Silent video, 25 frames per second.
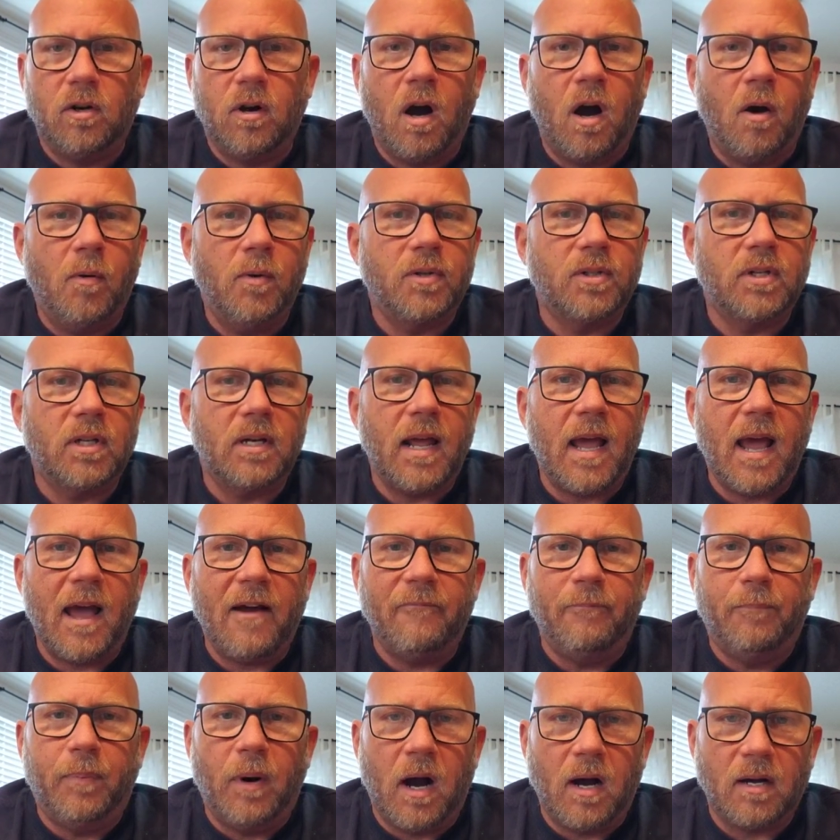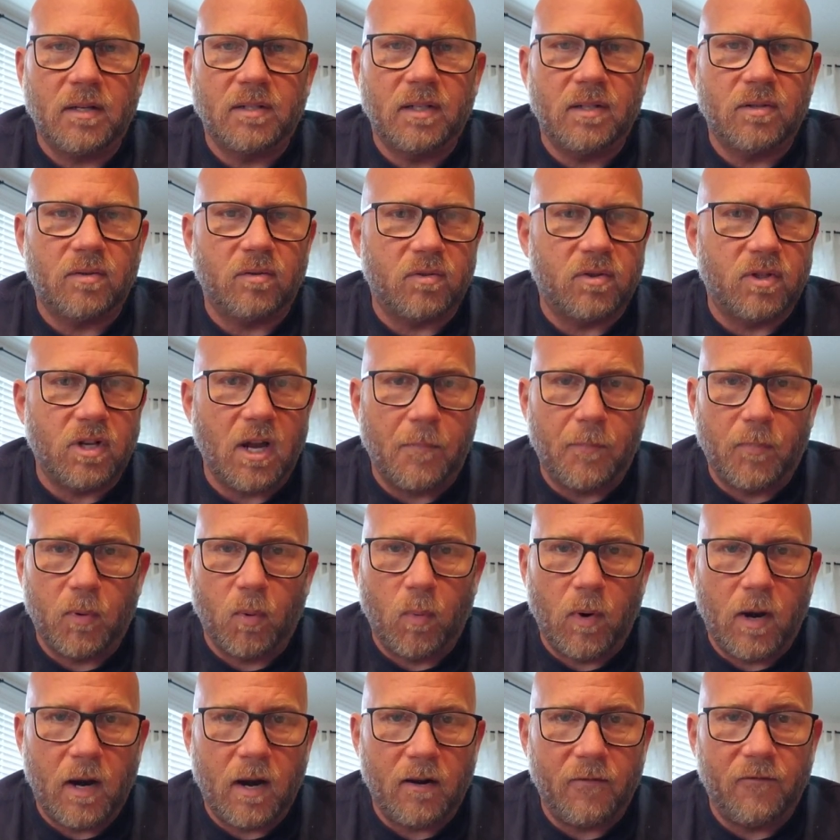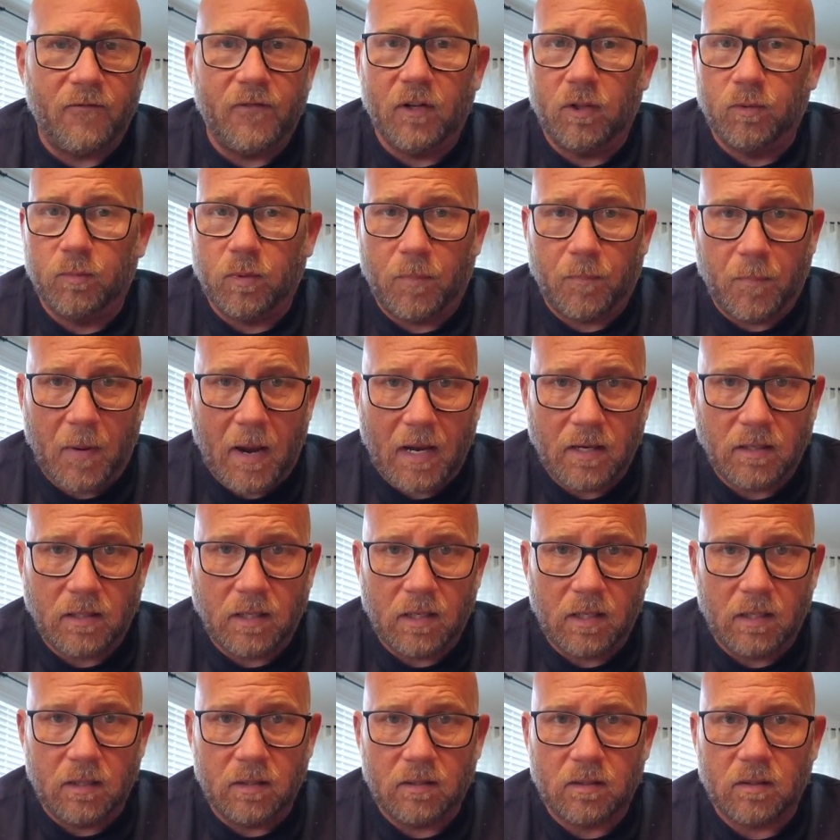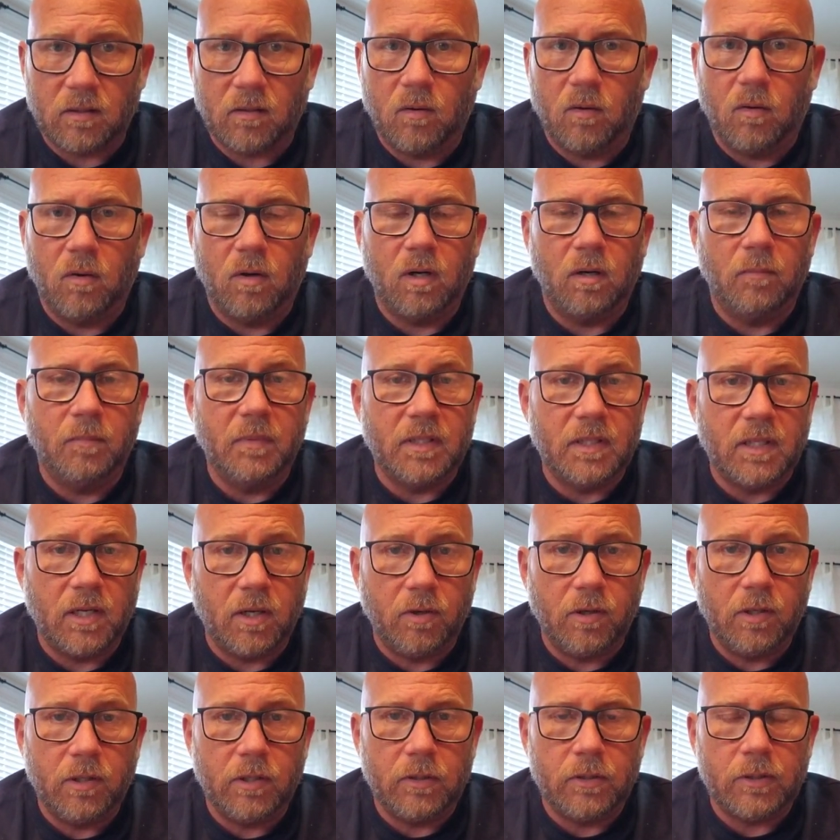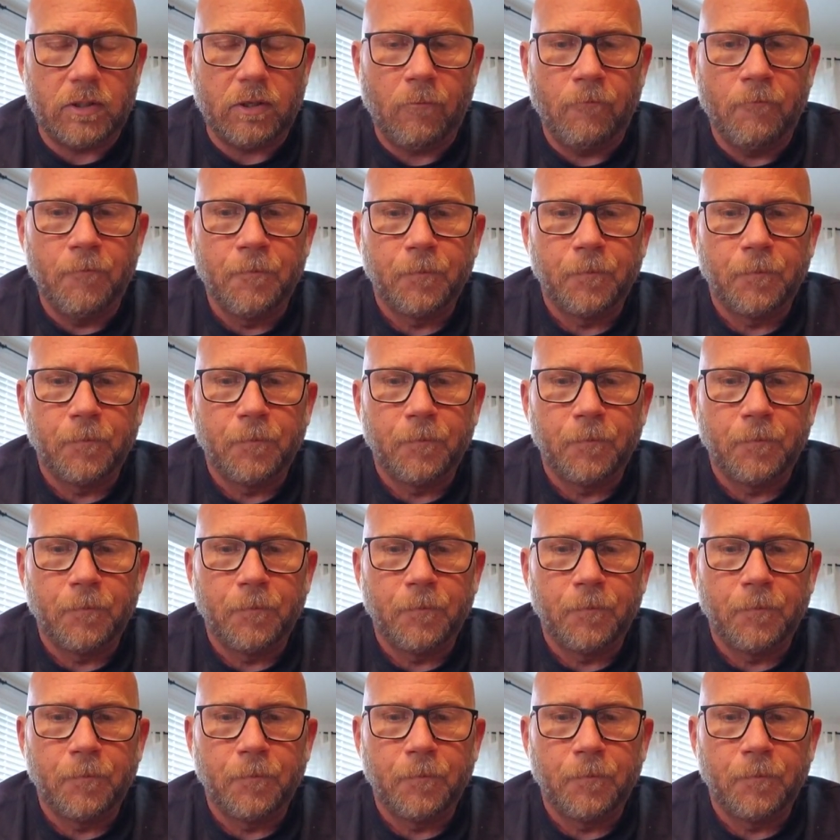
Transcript: always going to have boxes or Tupperware filled with paintings or materials.